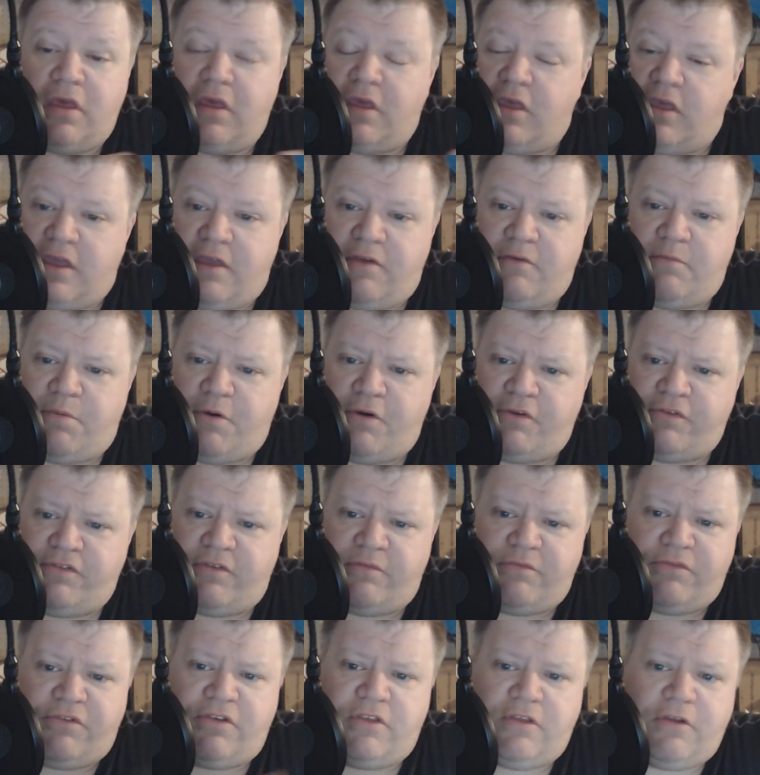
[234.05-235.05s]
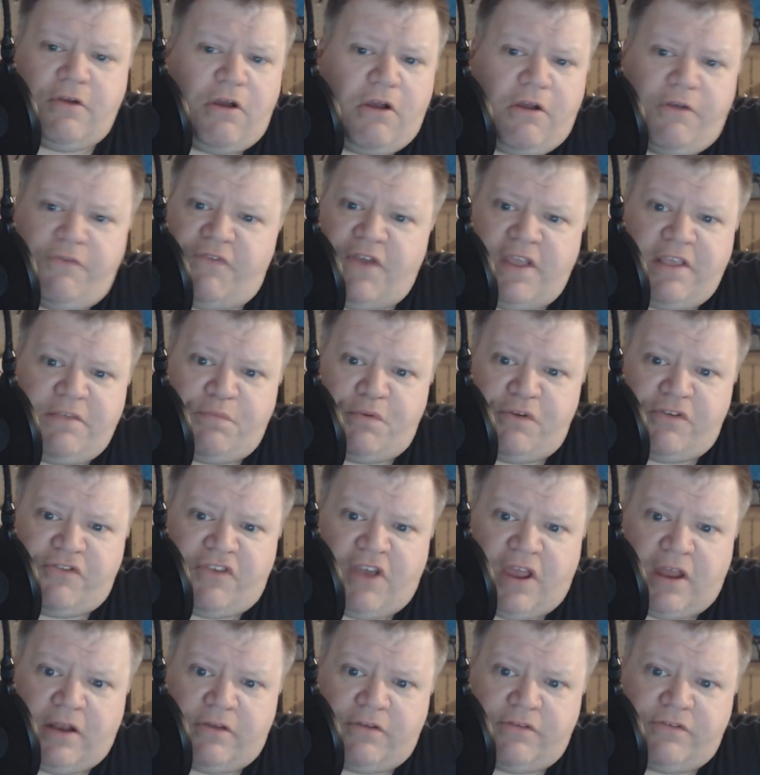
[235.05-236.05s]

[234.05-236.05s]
You can post them to our Facebook channel.